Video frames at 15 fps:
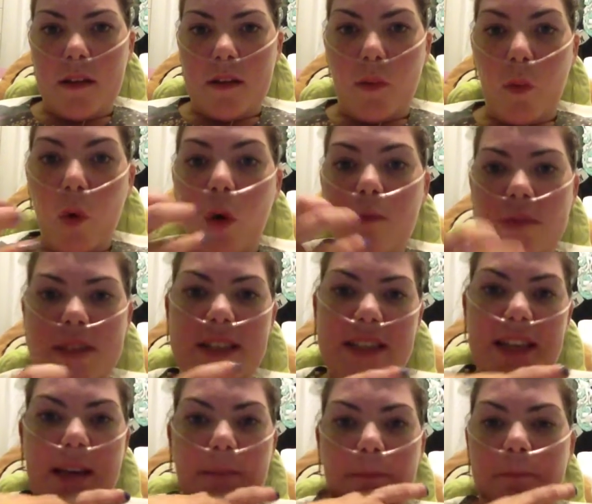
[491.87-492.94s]
warm
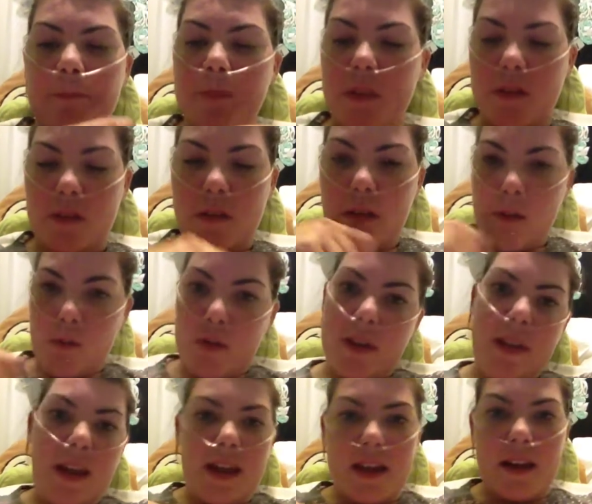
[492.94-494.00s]
steam, so that I breathe
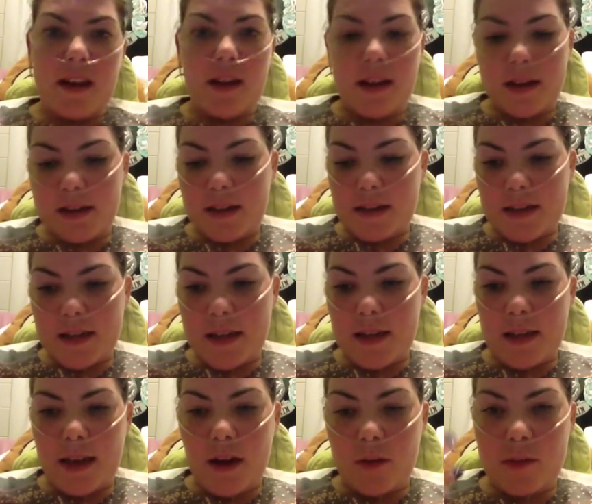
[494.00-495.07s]
it in, and it
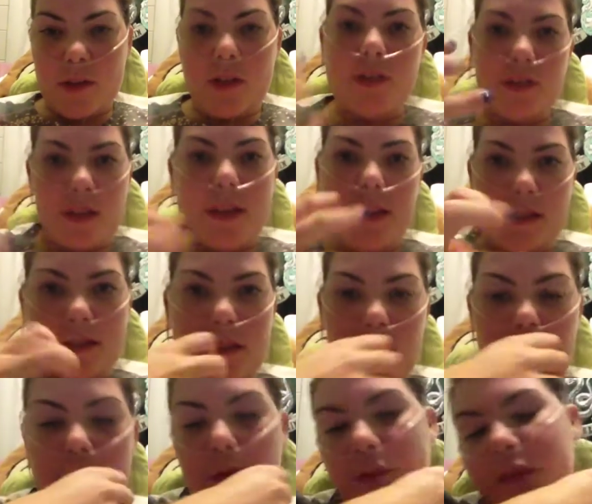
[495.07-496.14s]
helps loosen things up
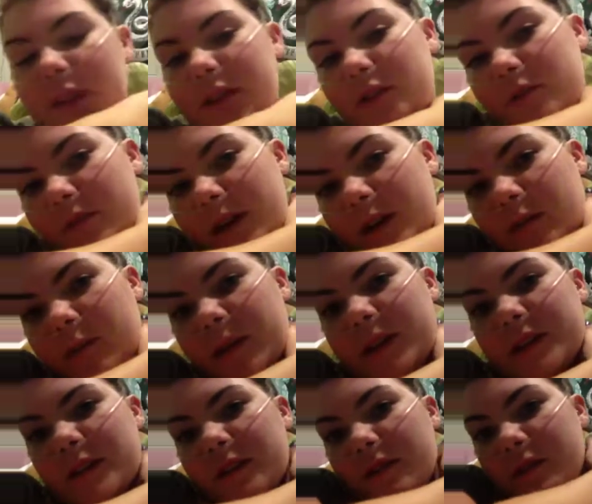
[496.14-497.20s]
and move things around,
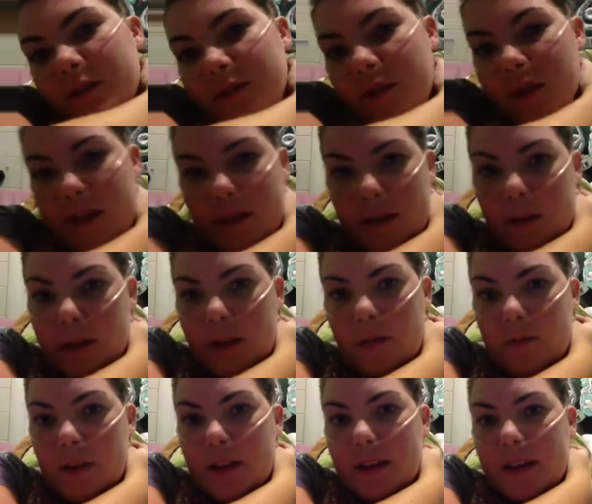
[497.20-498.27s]
because I always find that when I've
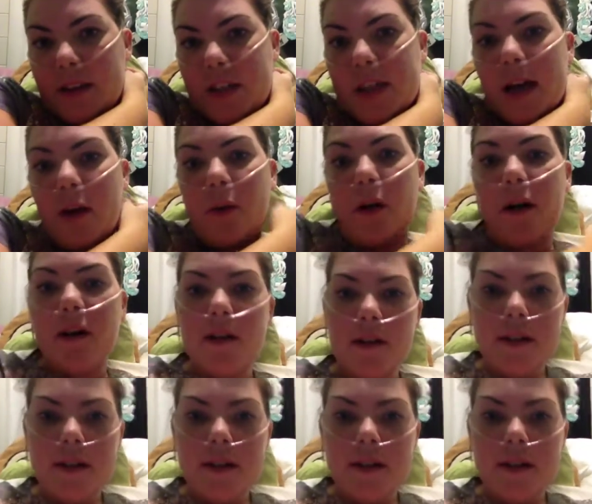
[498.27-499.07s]
been in the shower,